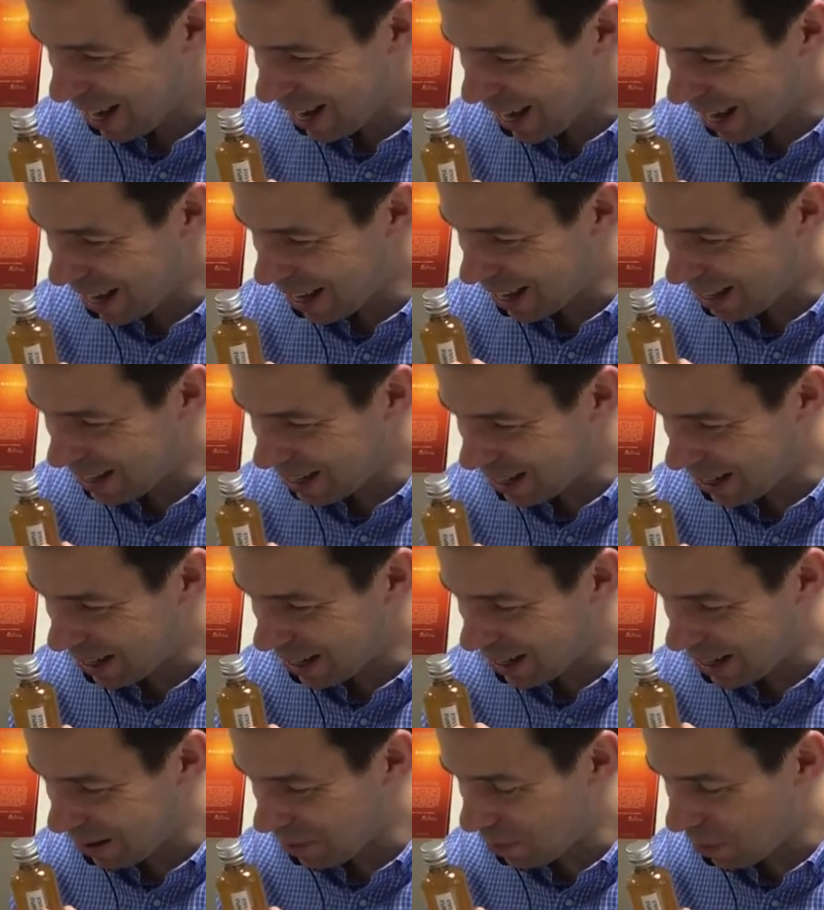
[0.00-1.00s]
And
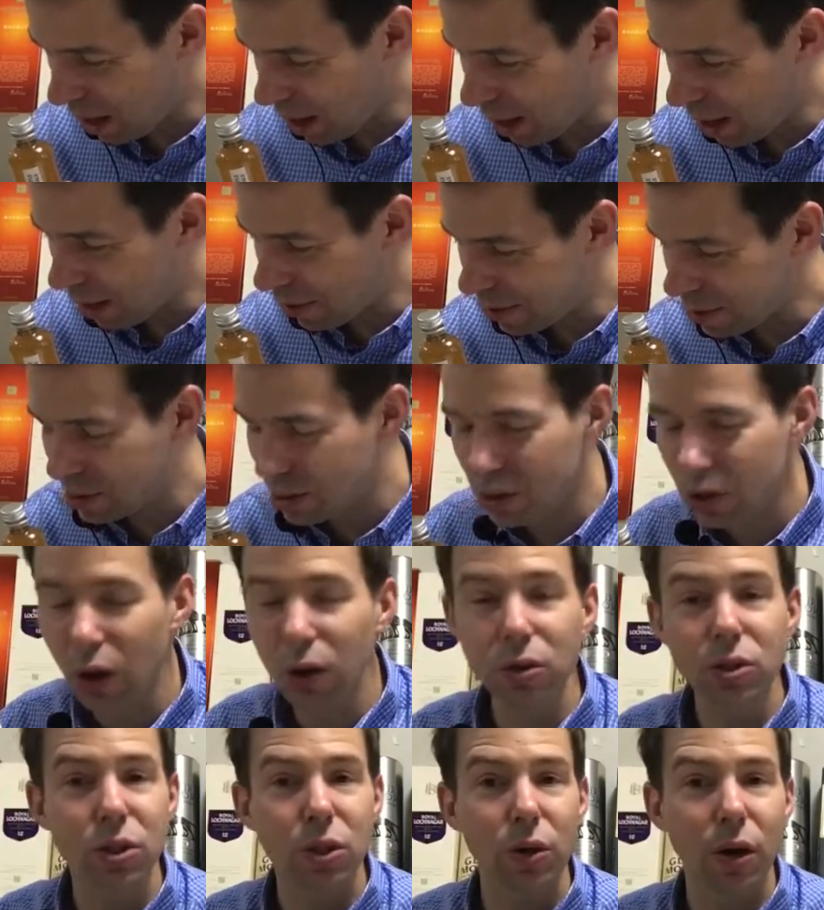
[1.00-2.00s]
this is
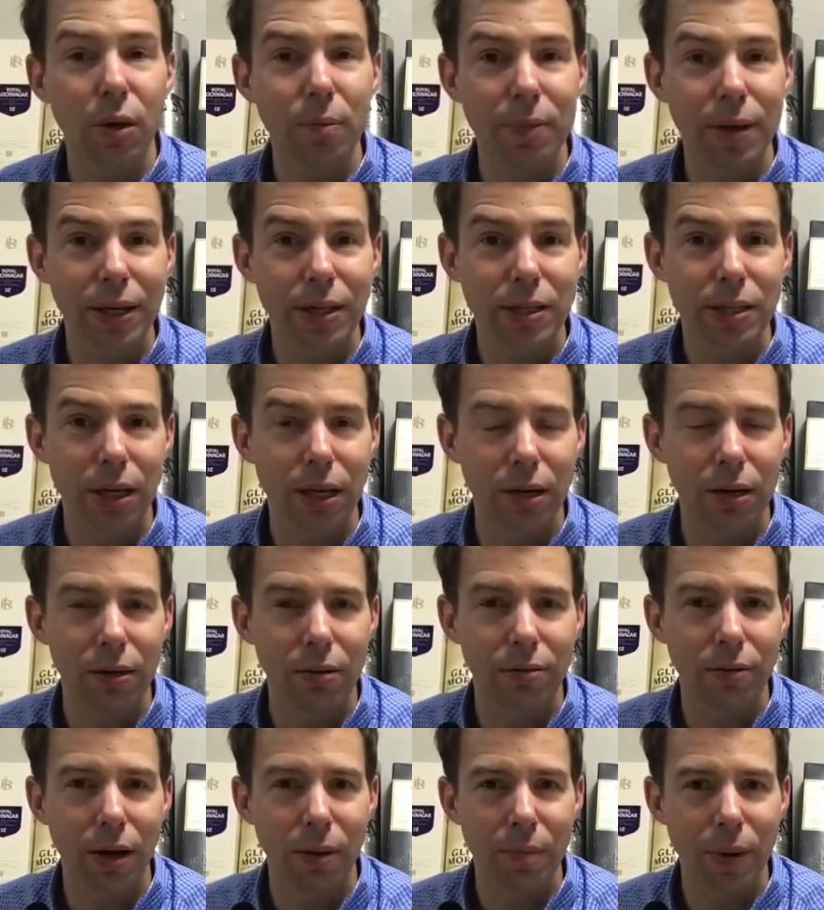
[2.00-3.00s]
also a mix
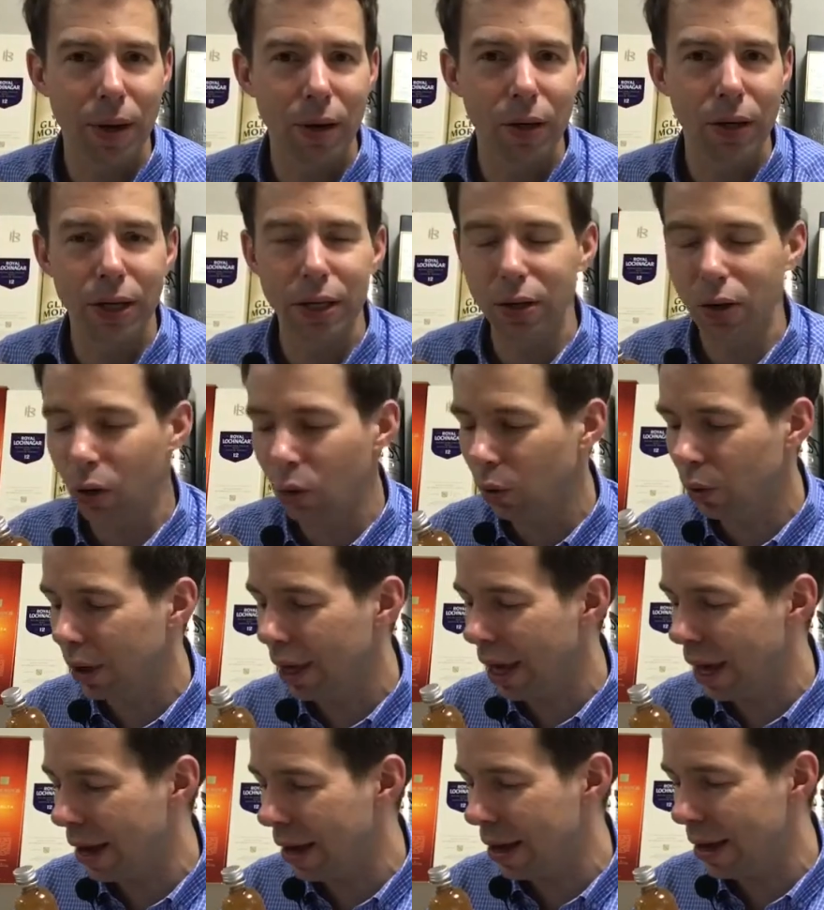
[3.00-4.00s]
of American
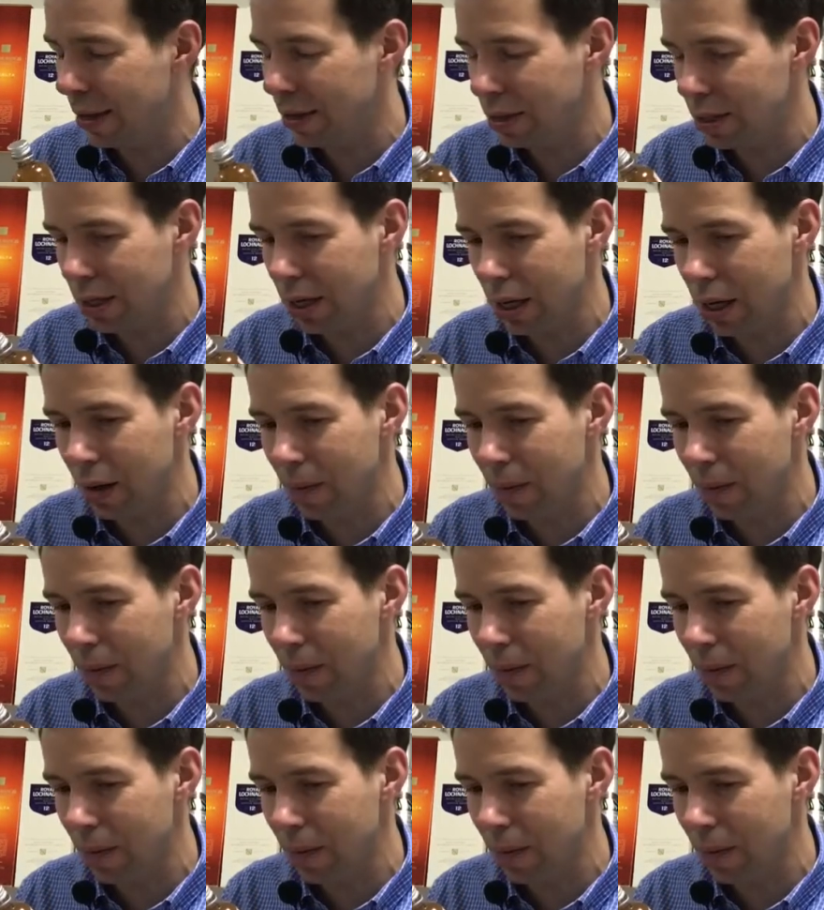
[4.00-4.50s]
oak and